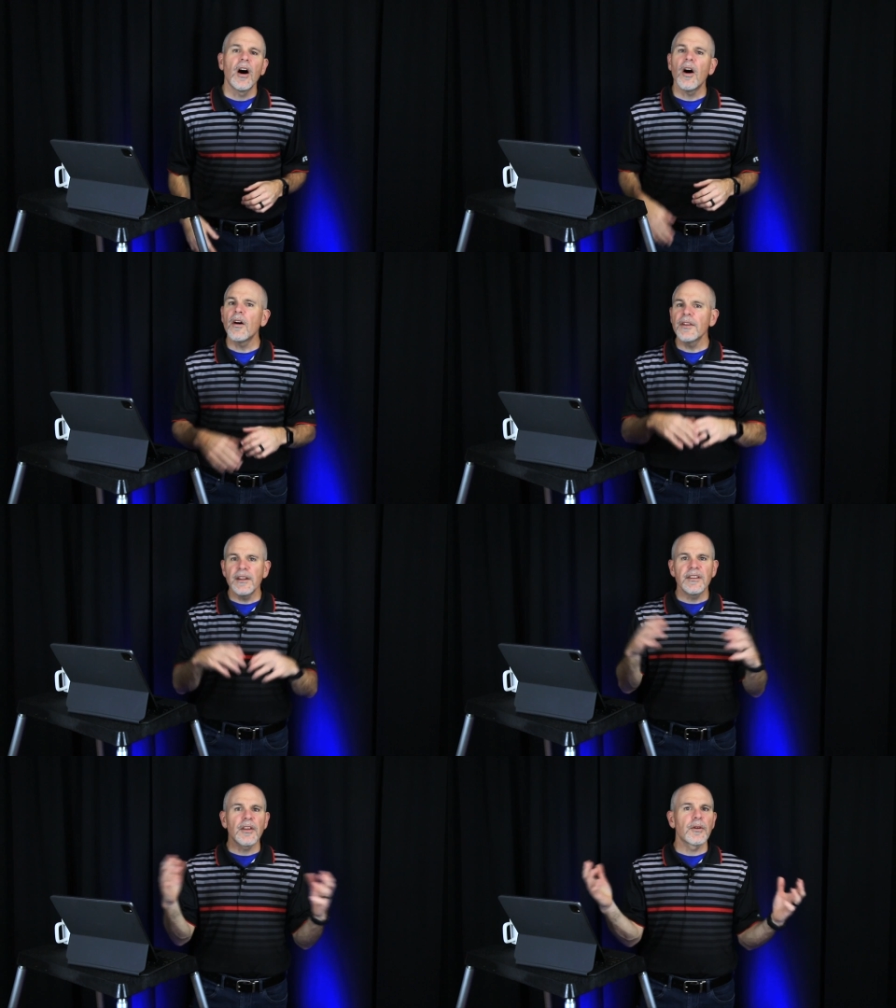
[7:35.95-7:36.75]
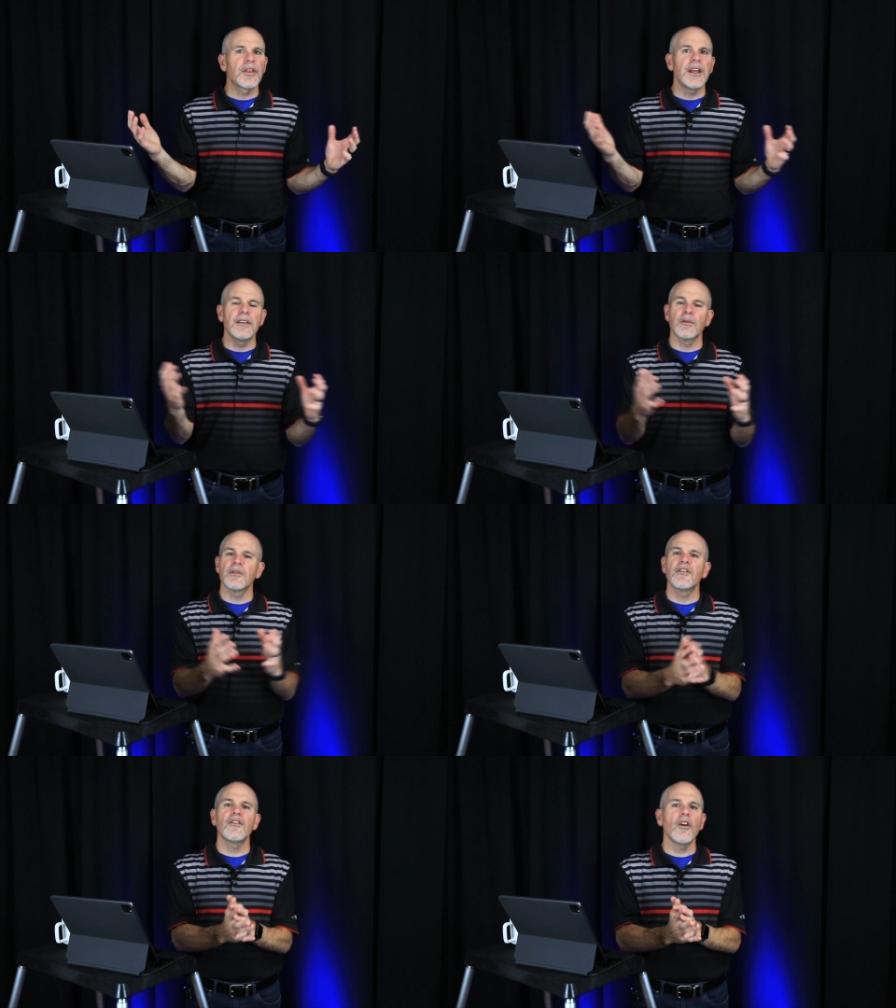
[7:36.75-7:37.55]
All these other things. There
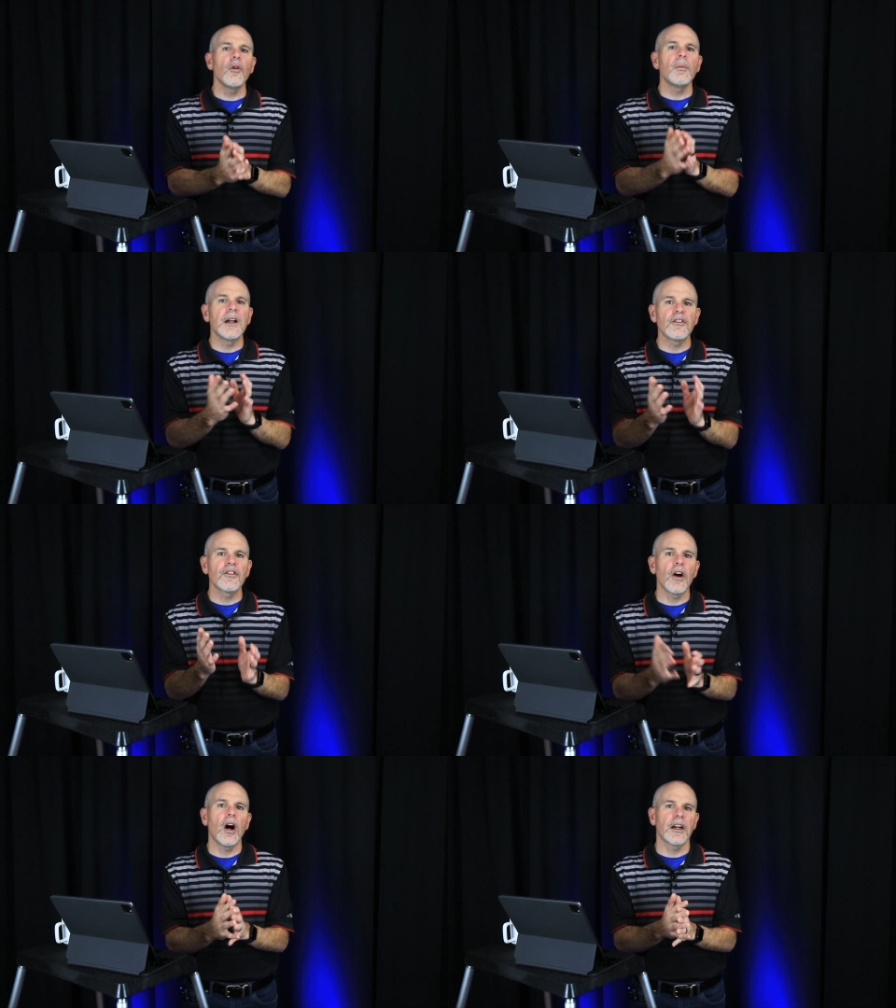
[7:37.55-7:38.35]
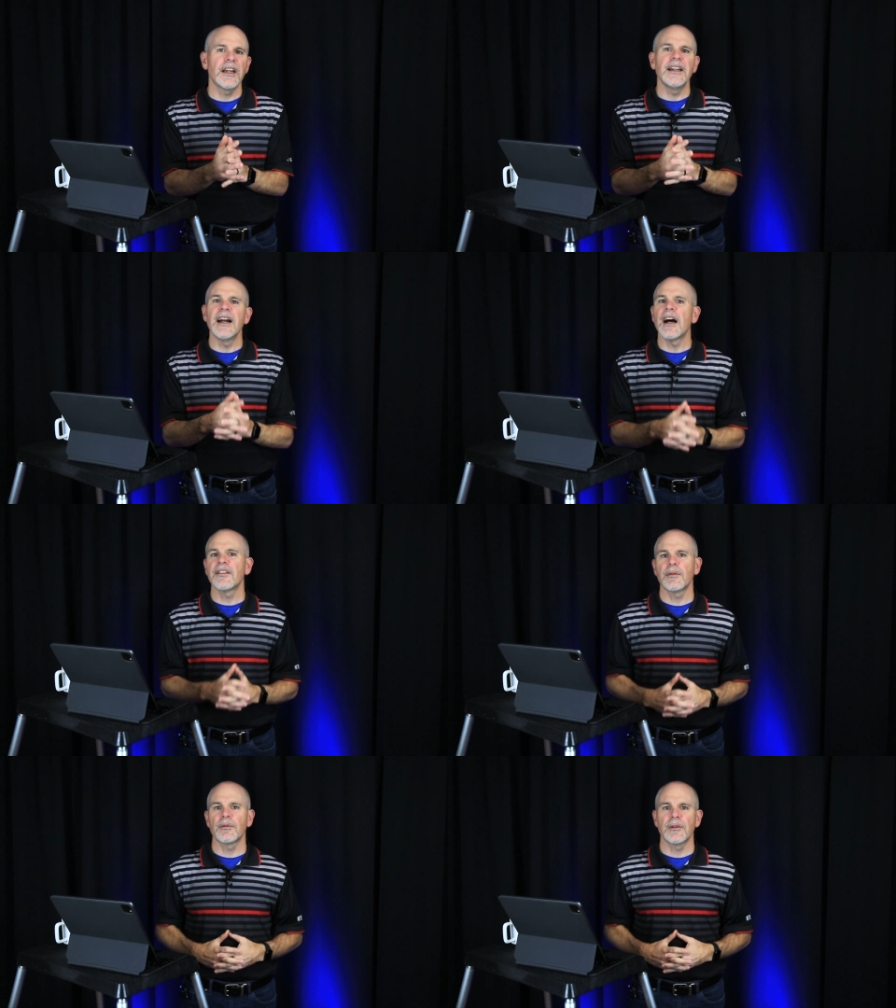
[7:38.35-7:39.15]
was so much talk and
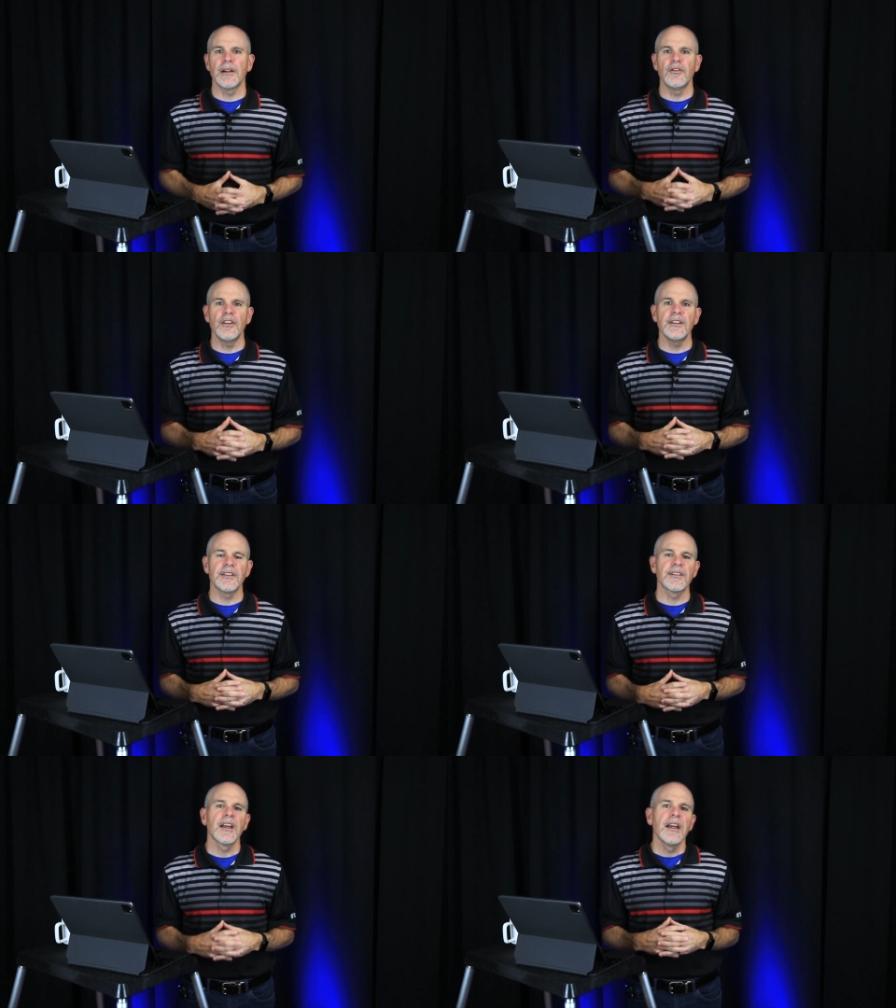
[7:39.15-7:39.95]
gossip around Jesus.